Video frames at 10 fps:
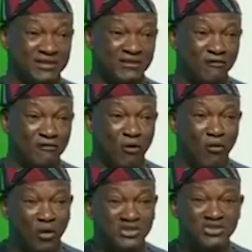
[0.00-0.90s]
for
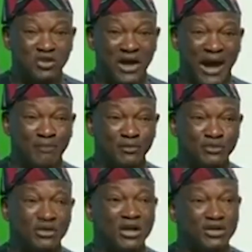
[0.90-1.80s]
what is going to happen
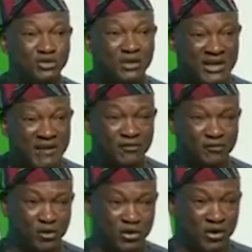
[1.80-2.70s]
to lift
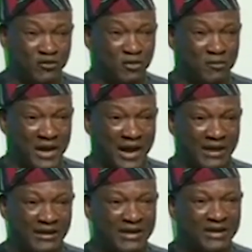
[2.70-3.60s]
products from there.
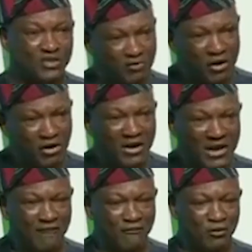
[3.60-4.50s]
So if we're not
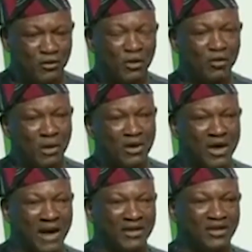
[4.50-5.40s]
careful, we're going to
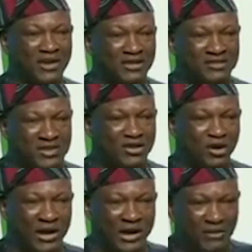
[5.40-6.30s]
have another gridlock
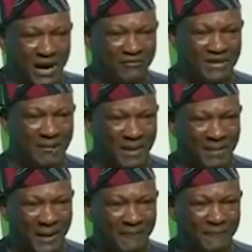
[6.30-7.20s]
like we have in
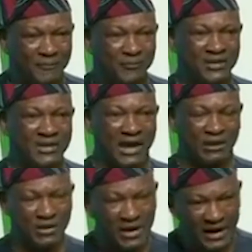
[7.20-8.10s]
Apapa. Now,
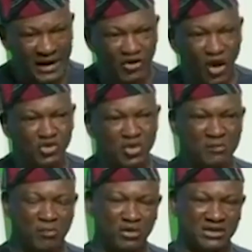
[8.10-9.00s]
it's also
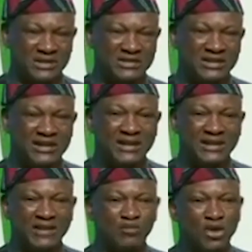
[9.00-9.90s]
important
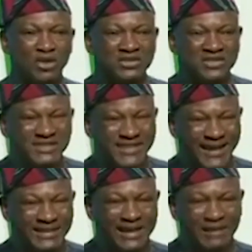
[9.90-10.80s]
that we
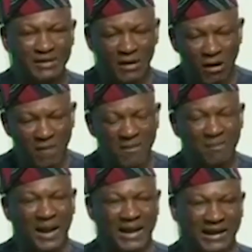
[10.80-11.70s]
understand that urban
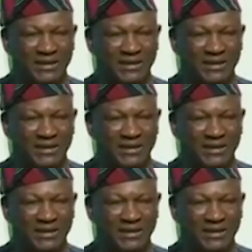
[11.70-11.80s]
planning,